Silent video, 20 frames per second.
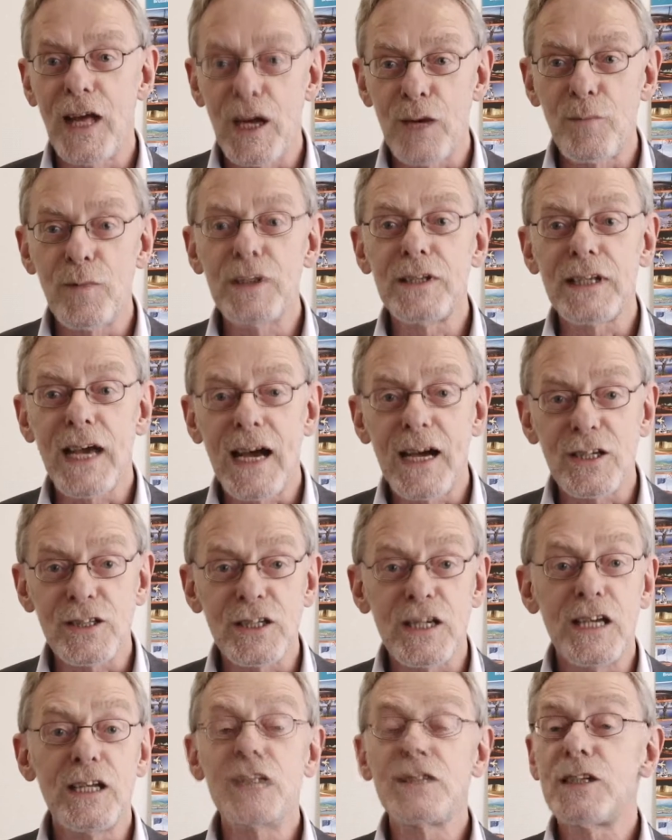Hermitage
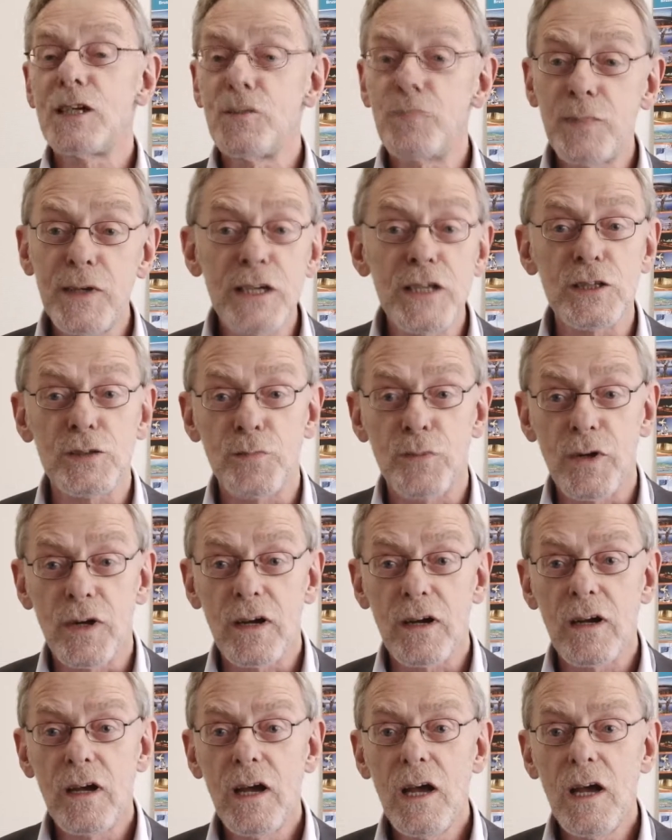in St. Petersburg.